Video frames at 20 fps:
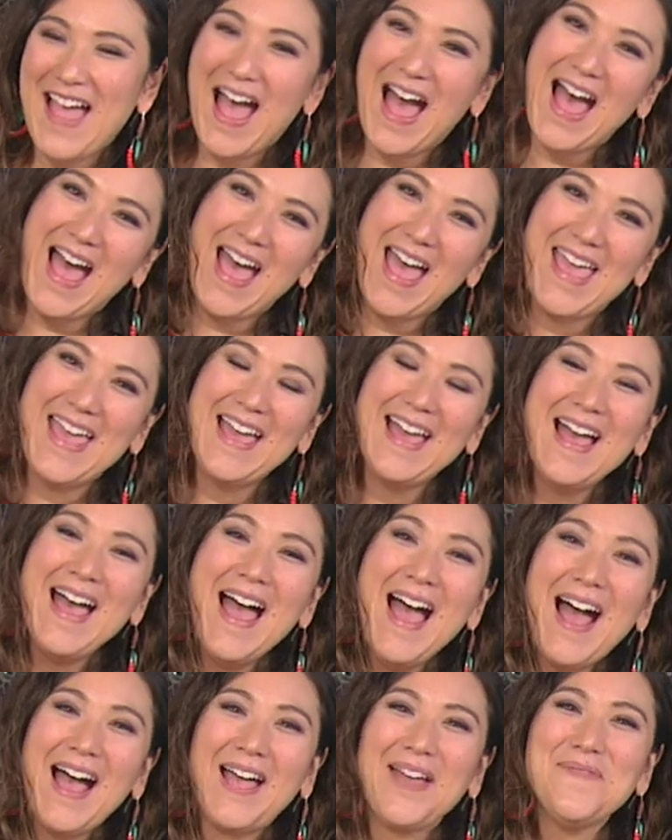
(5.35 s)
Hi,
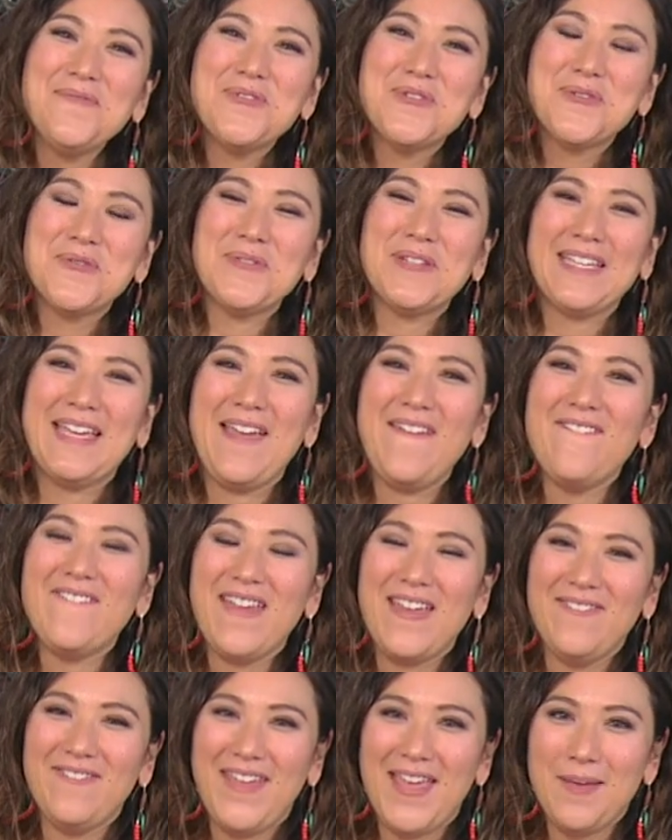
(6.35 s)
I'm Julie
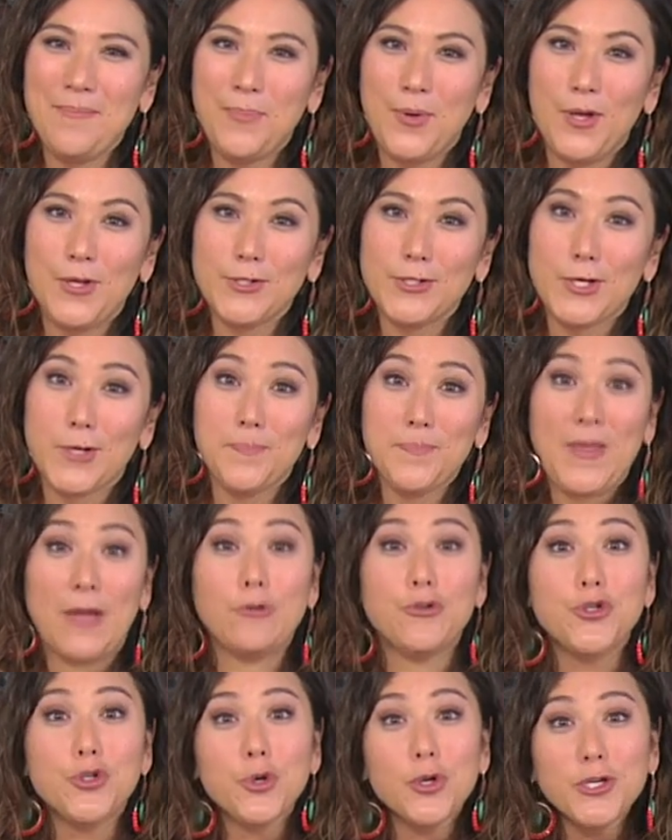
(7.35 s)
Fei Fan Balzer.
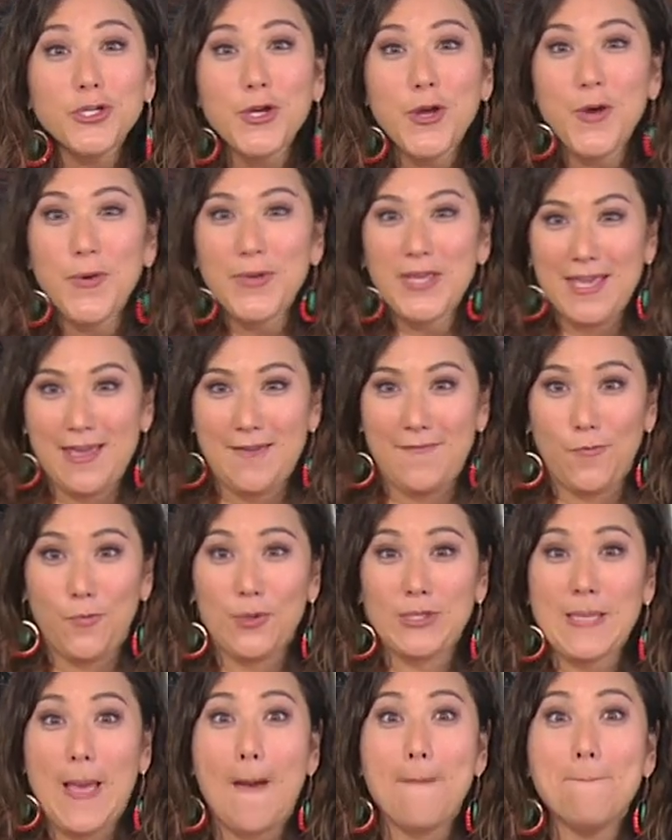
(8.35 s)
Now, Georgia O'Keeffe
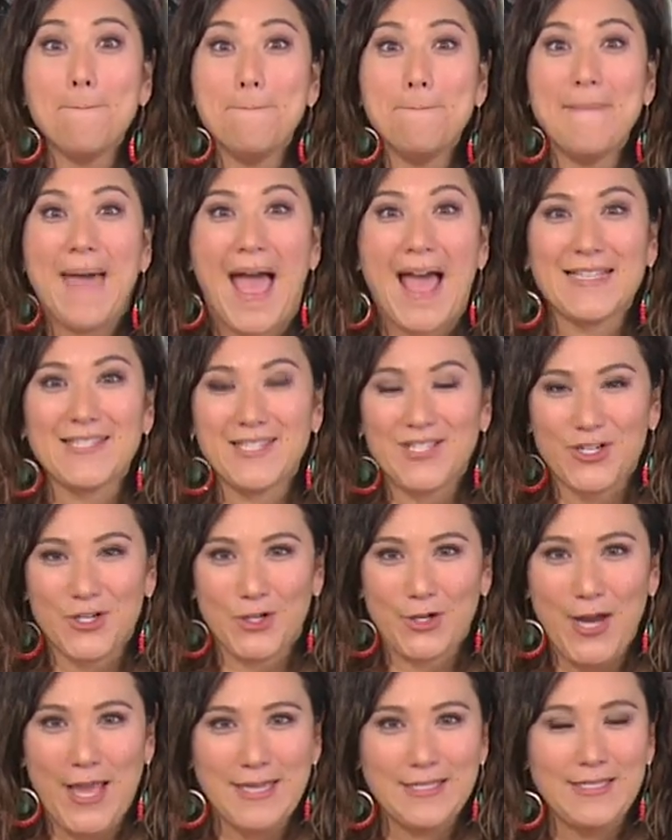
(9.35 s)
was a
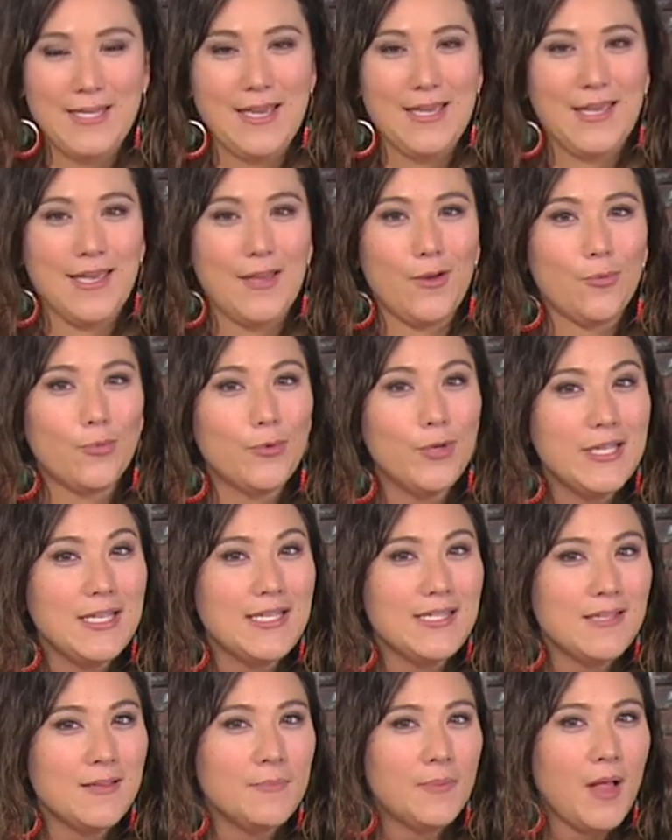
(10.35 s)
master at taking
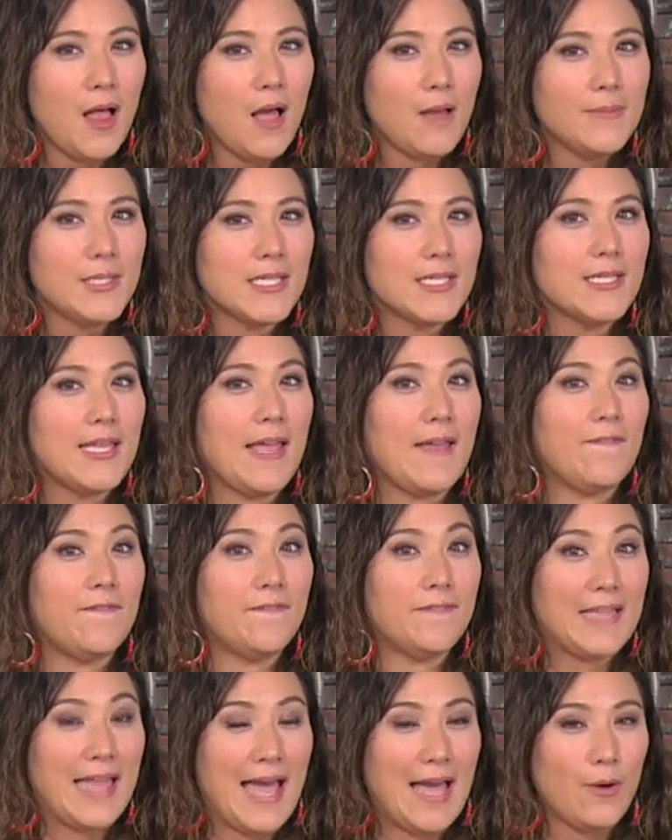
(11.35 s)
really simple objects like
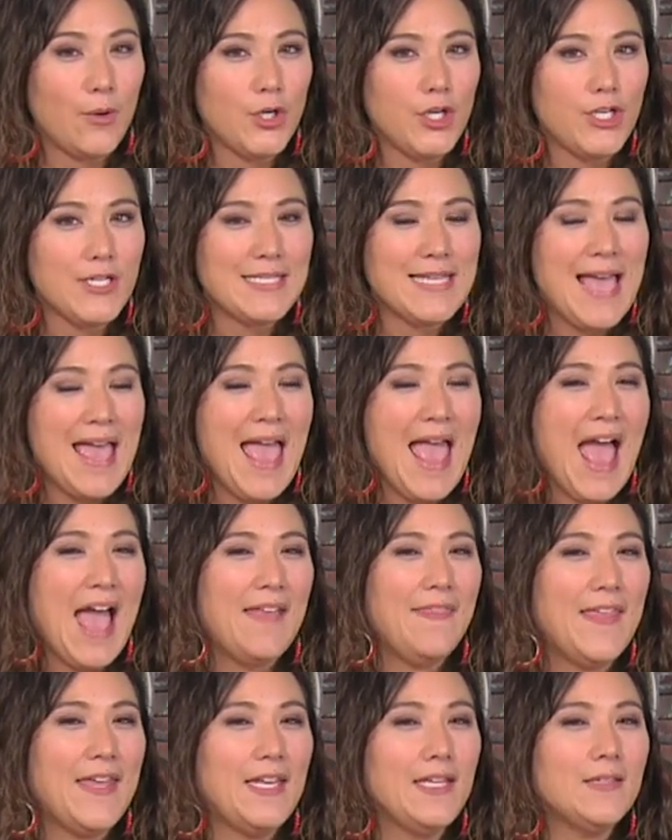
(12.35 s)
flowers
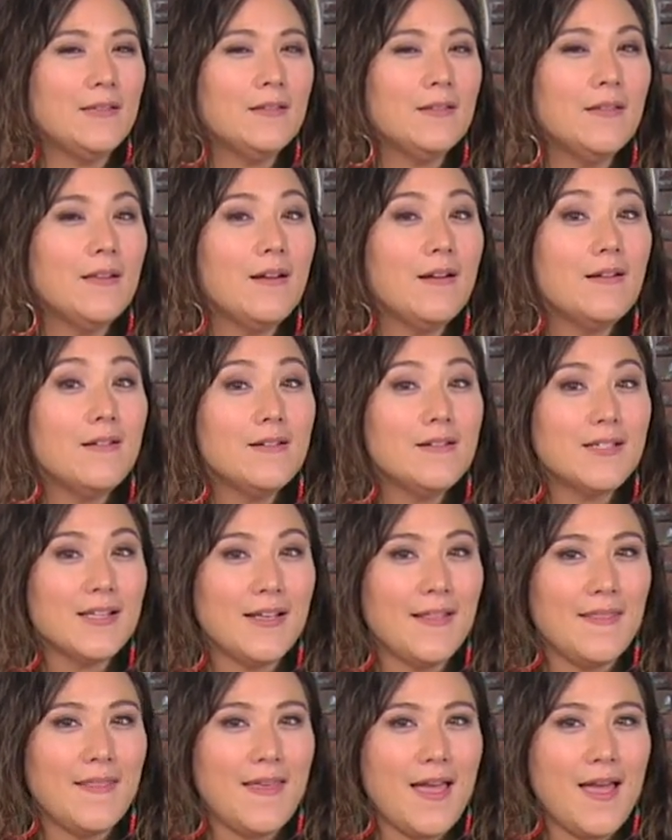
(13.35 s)
and then
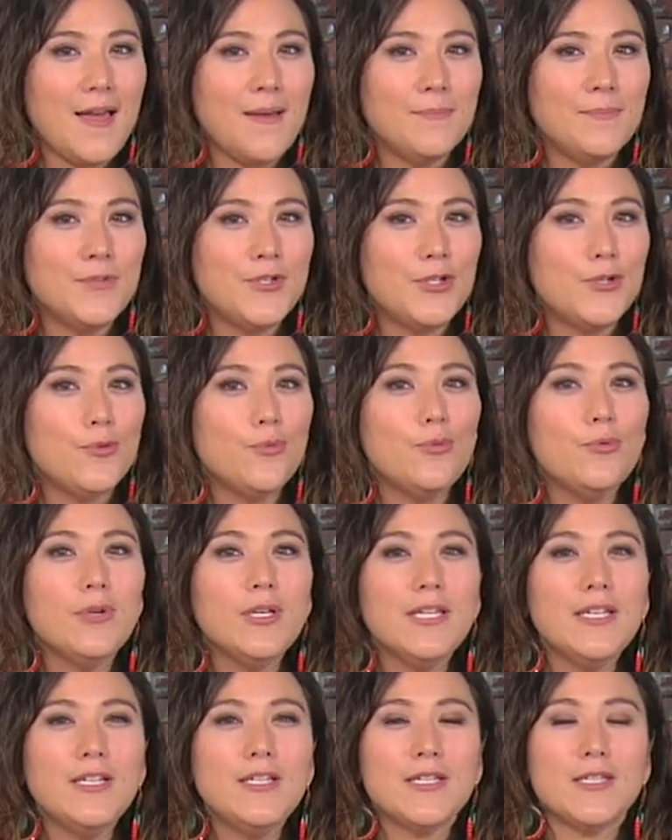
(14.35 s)
enlarging them to
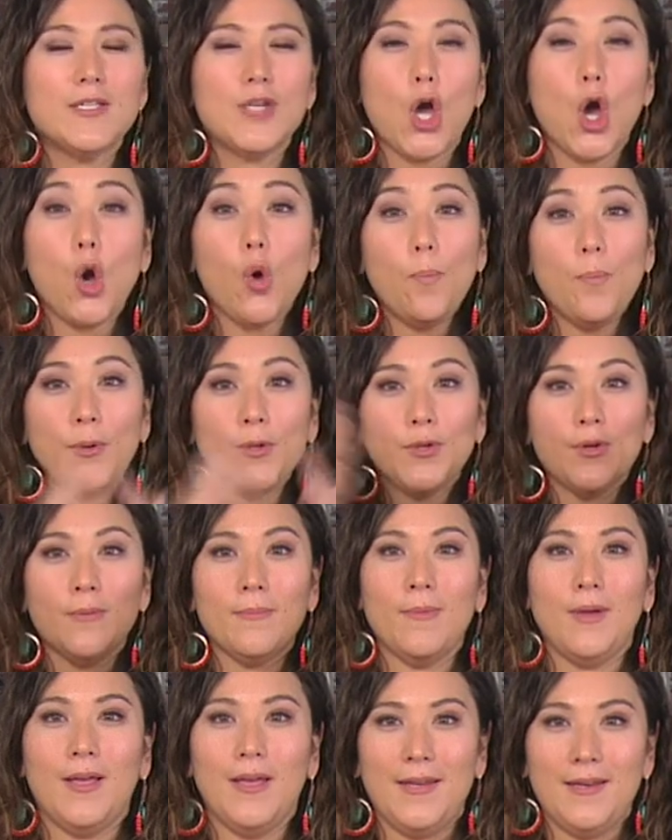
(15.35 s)
really just open your
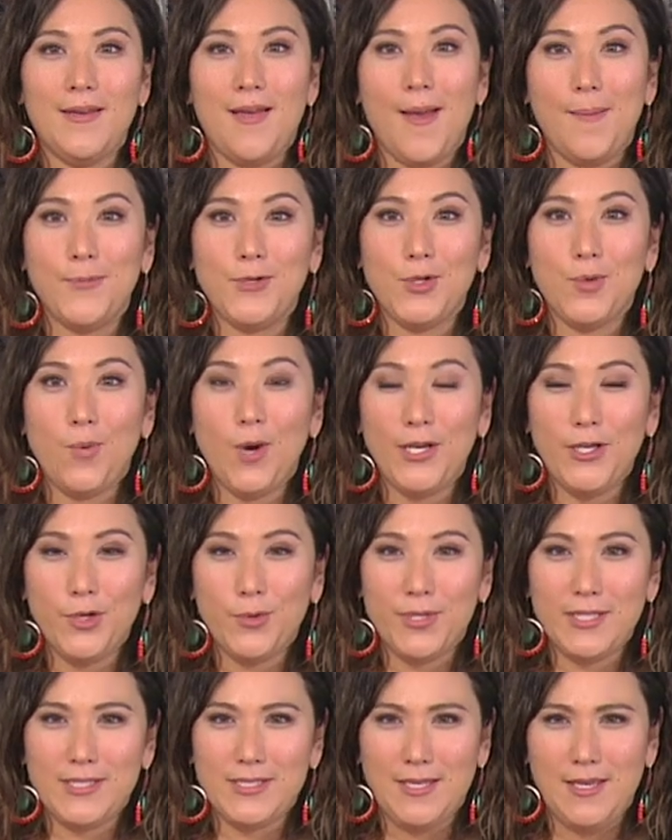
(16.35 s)
mind up to what
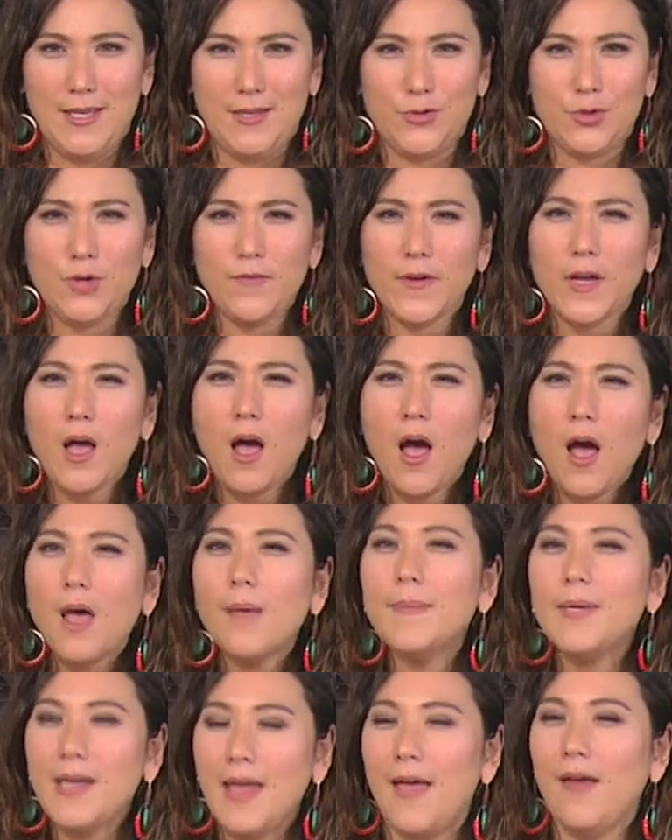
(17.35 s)
you were seeing, sort of a
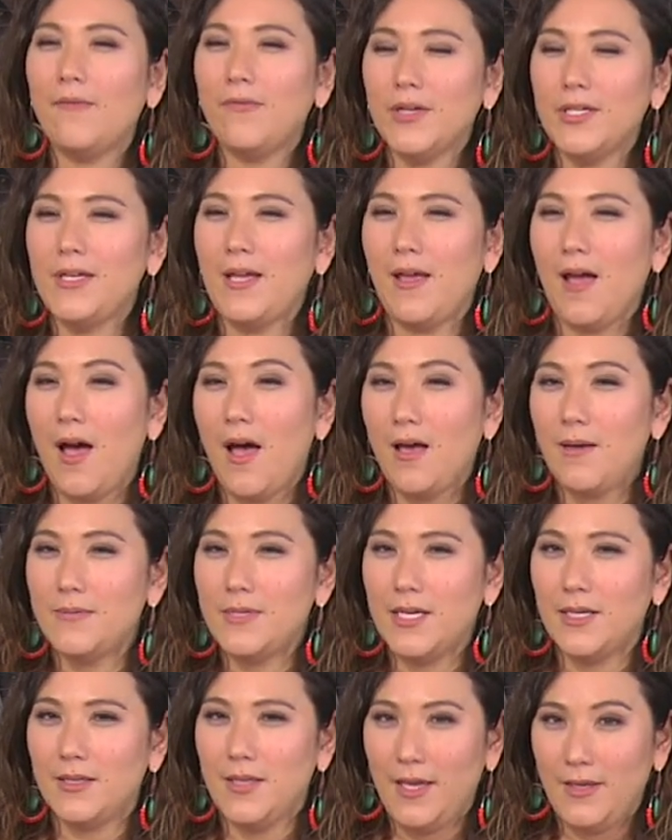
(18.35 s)
common everyday
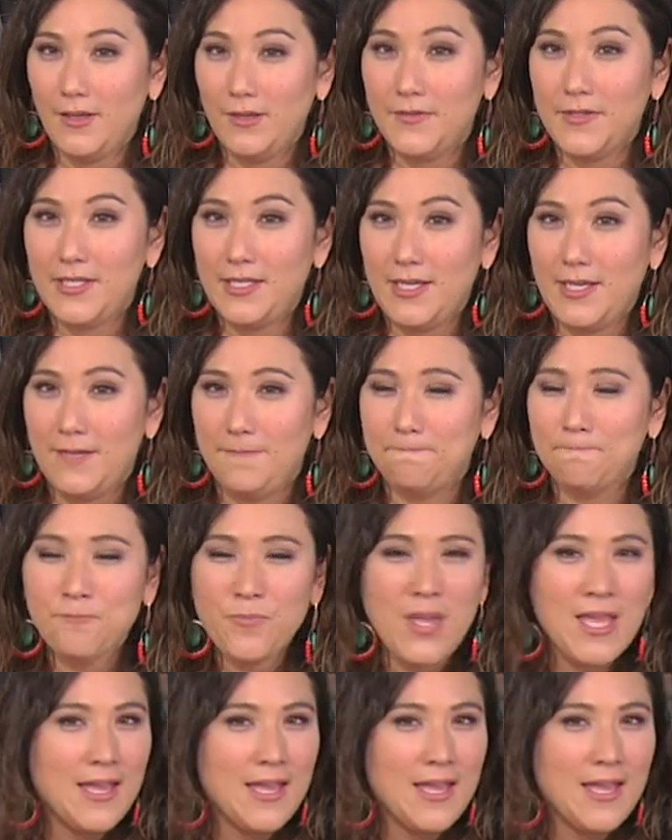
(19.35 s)
object that you've seen.